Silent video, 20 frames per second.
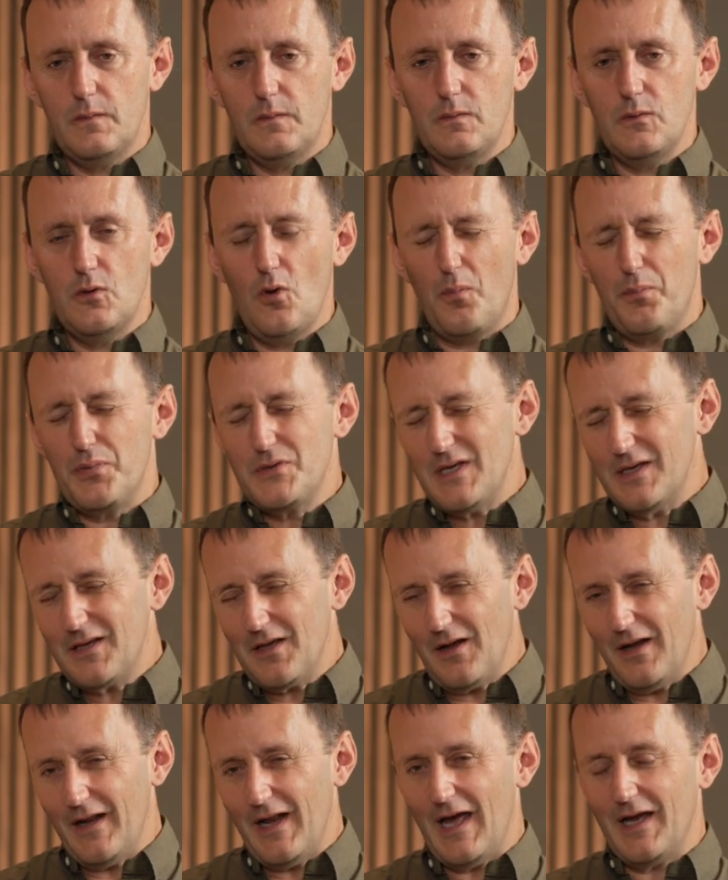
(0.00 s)
not
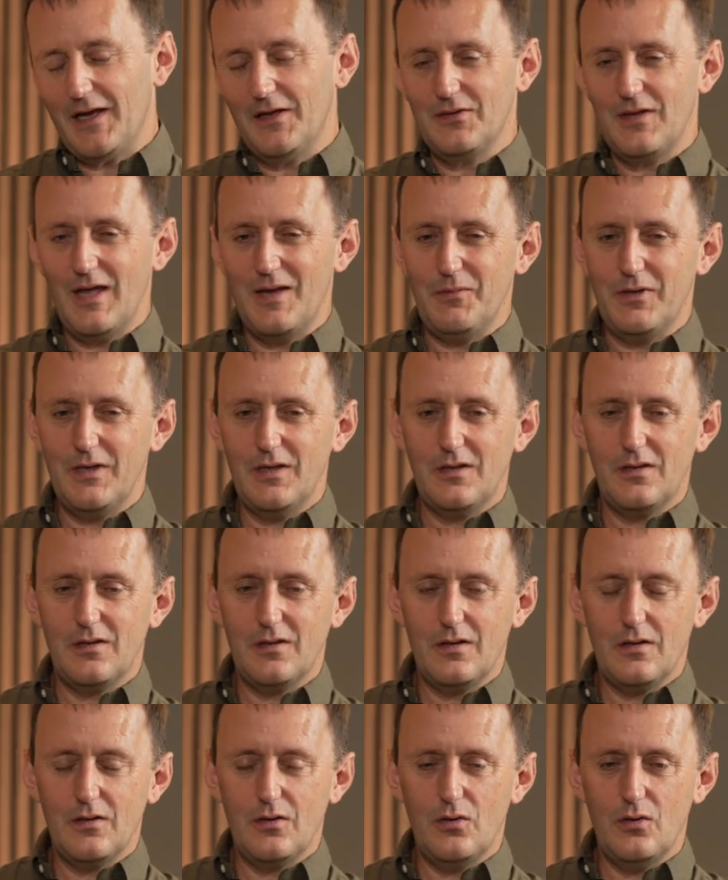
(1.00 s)
particularly academic
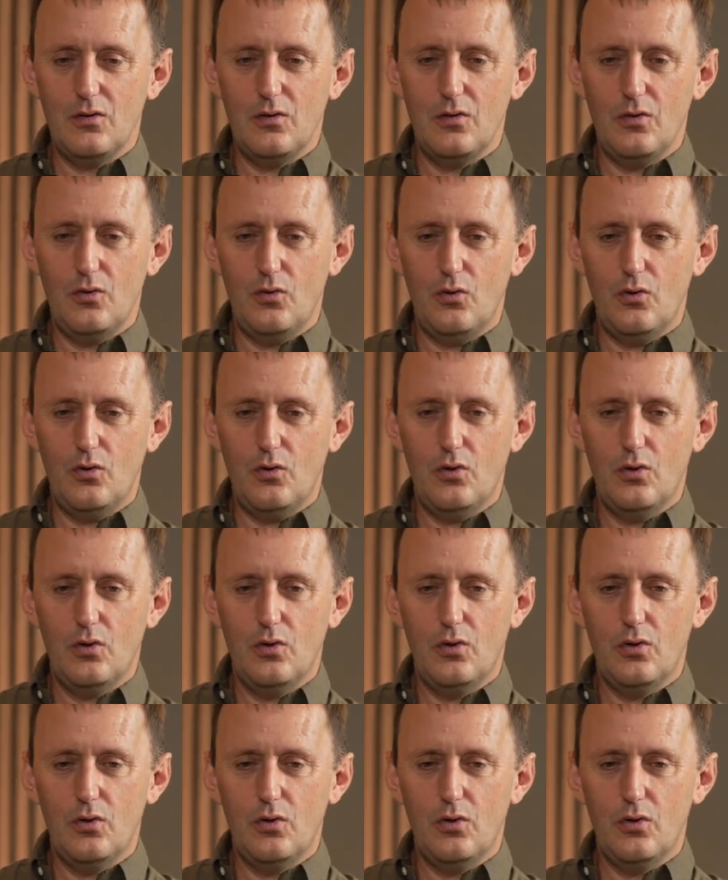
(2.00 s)
or